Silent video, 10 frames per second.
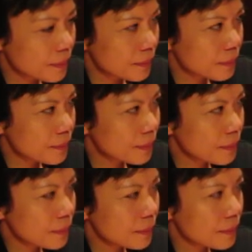
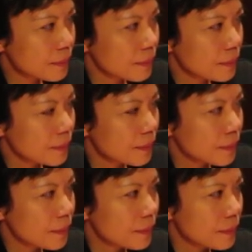
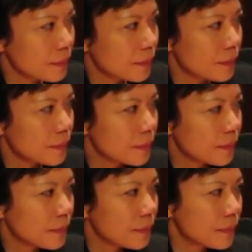
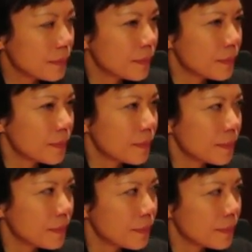The person shown says nothing.